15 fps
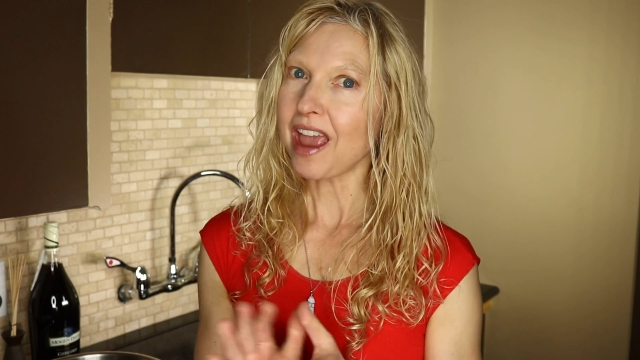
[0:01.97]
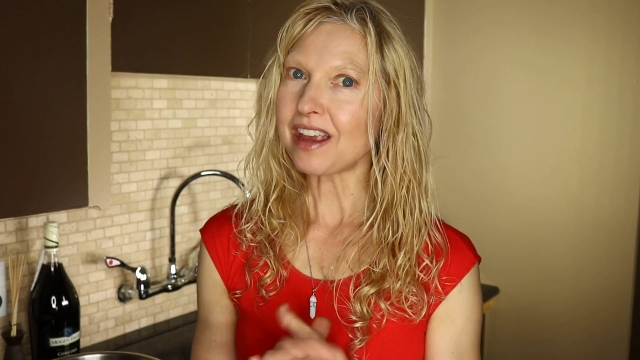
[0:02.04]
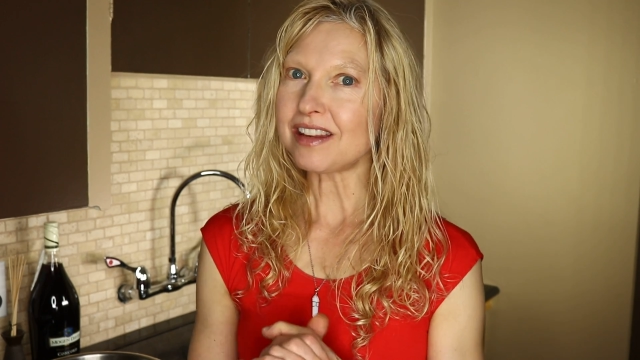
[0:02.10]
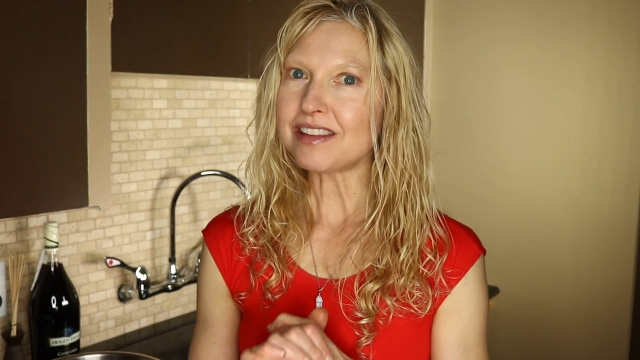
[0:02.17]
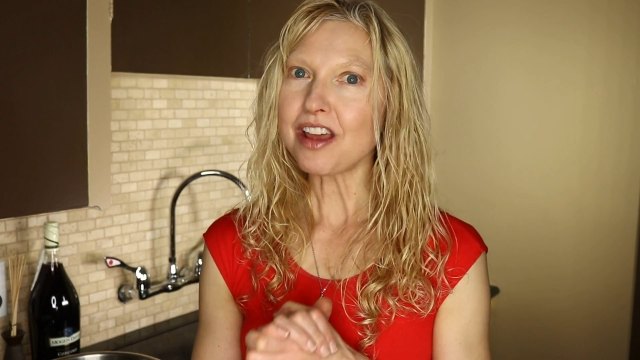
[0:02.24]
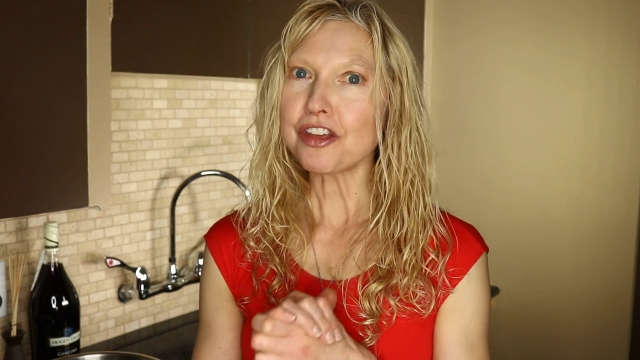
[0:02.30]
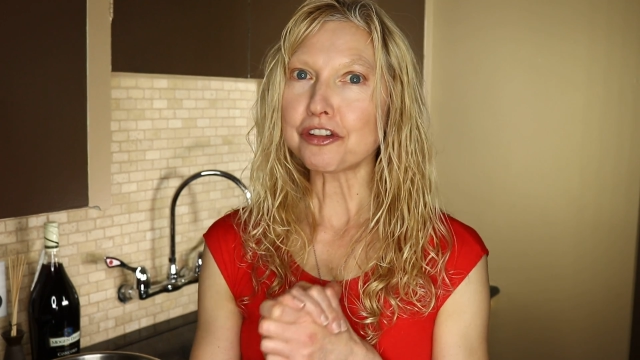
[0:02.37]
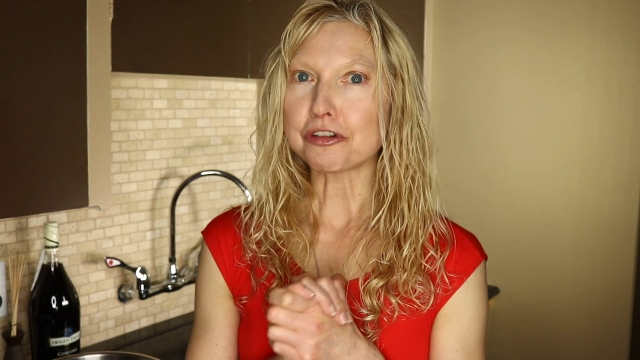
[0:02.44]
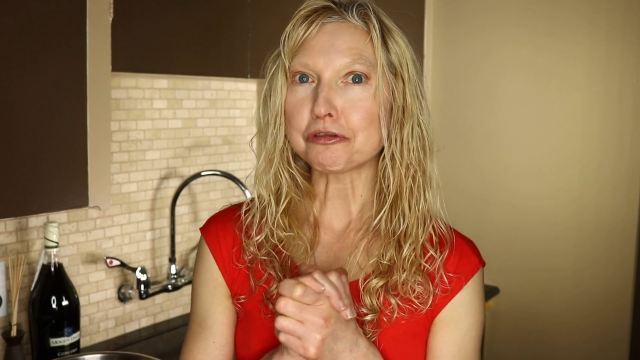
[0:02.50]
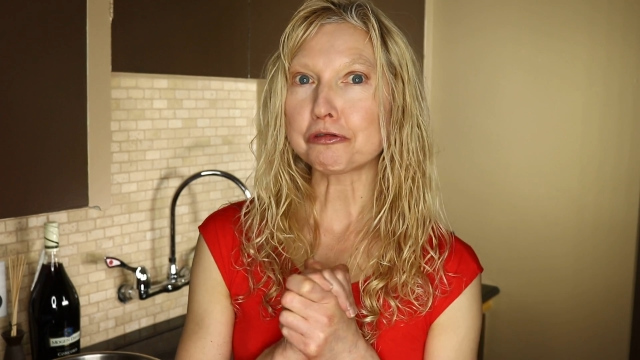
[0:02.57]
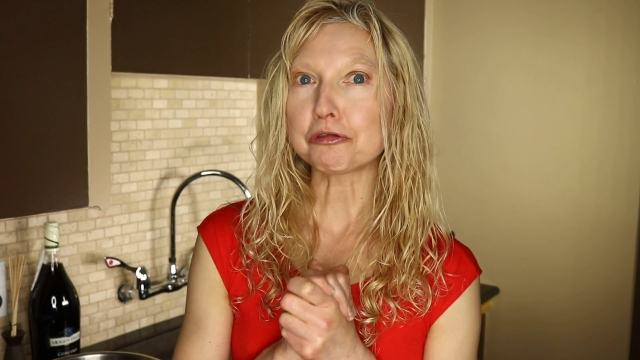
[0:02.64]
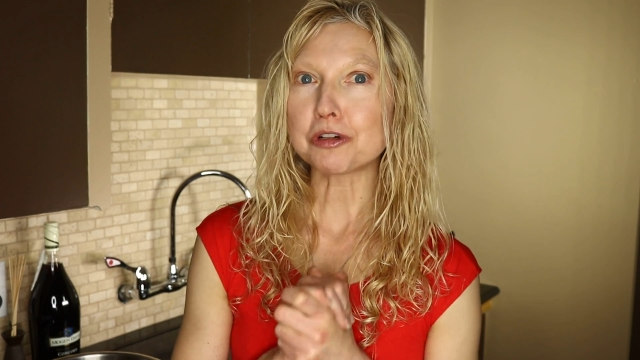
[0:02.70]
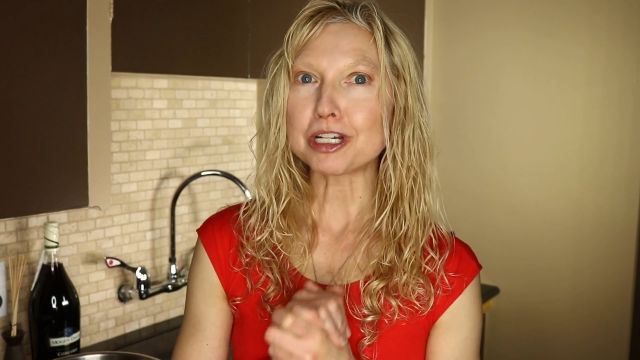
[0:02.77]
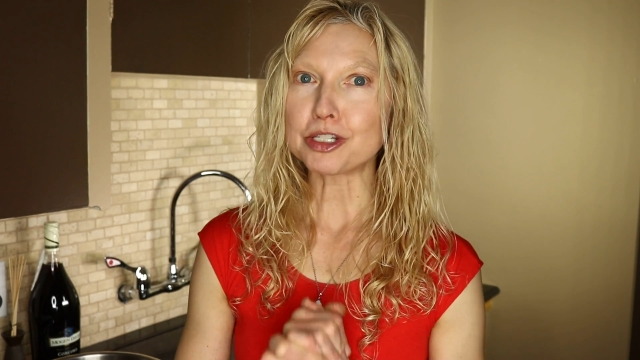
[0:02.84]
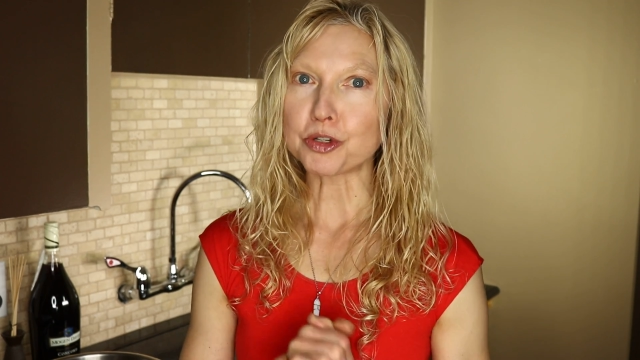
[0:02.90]
another
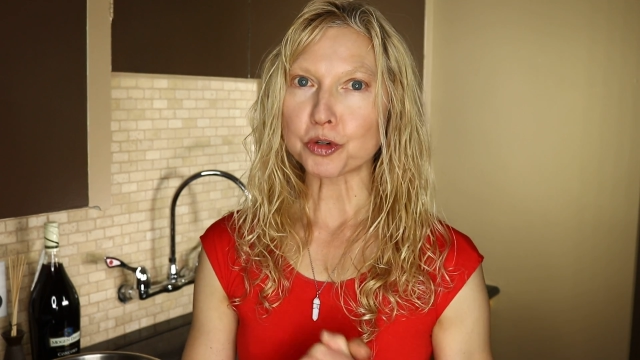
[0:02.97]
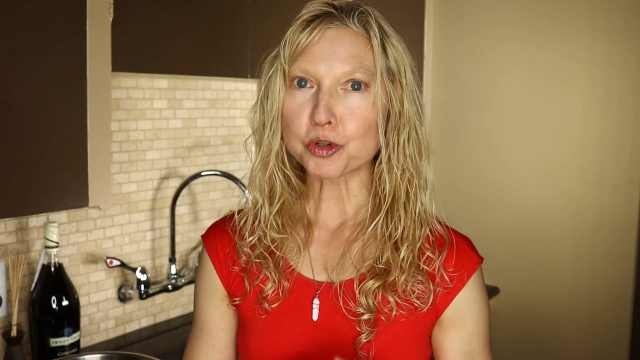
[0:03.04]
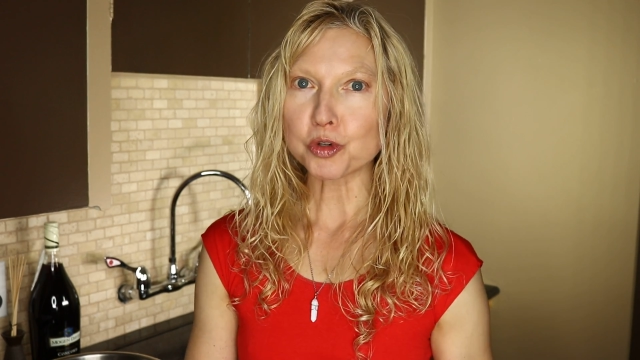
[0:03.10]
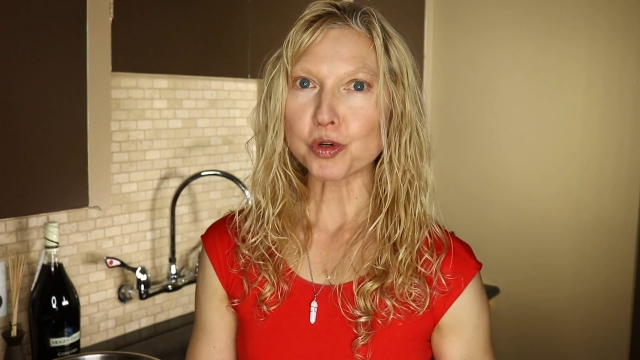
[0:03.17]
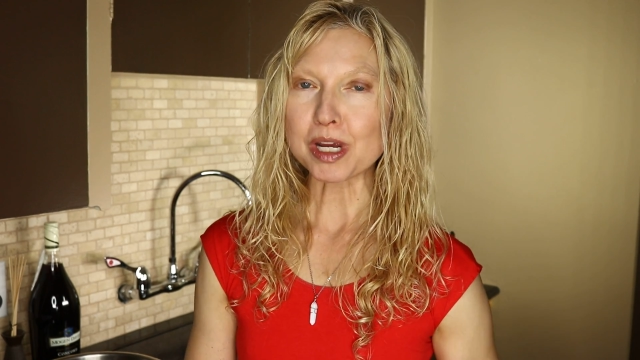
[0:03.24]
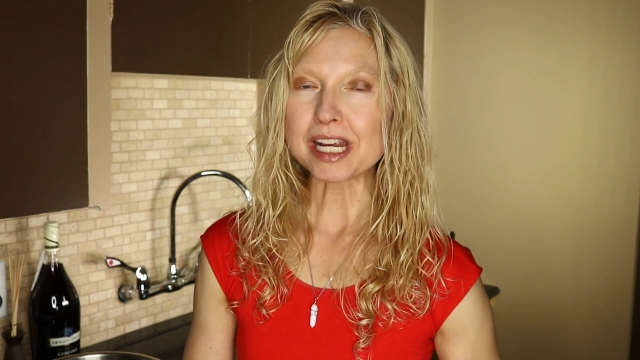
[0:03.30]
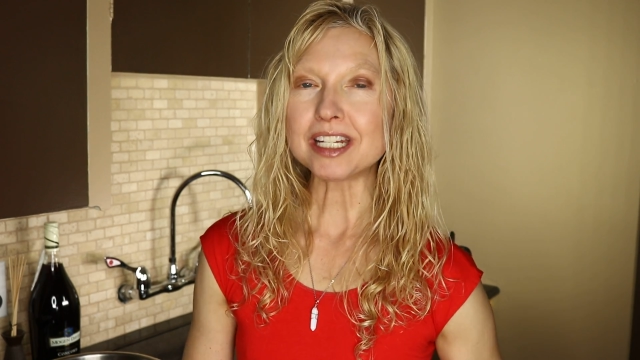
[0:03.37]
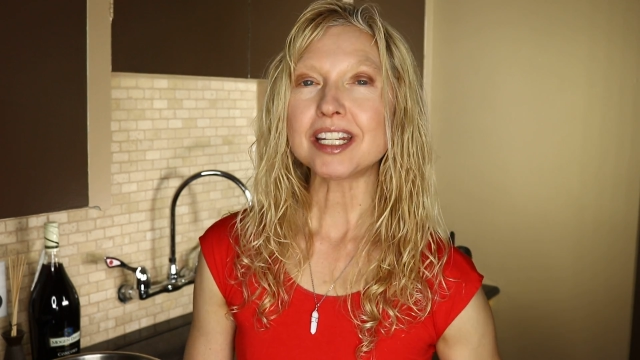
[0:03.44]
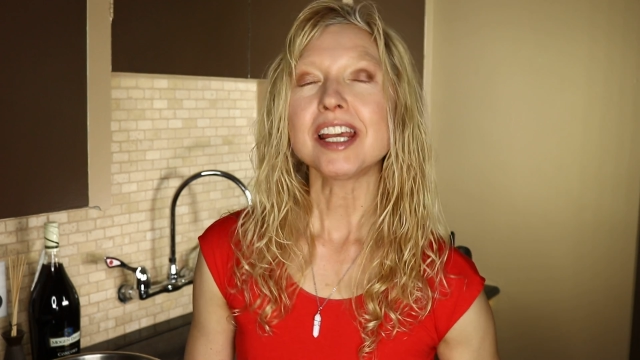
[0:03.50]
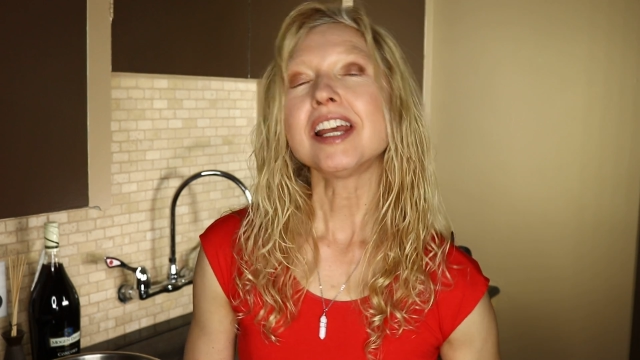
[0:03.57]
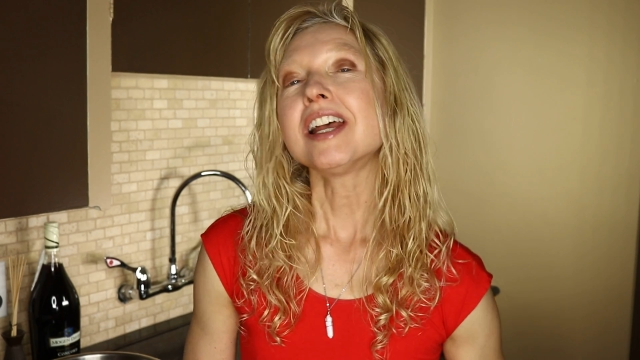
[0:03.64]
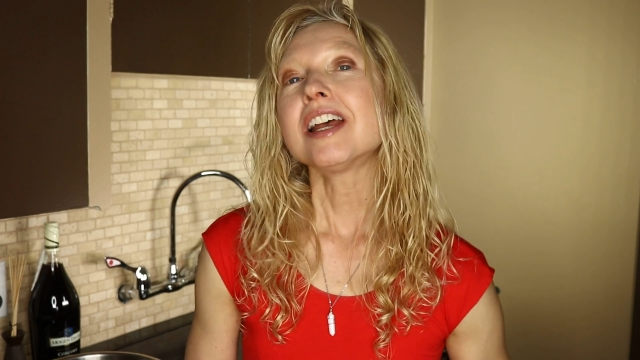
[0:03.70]
freezer treat.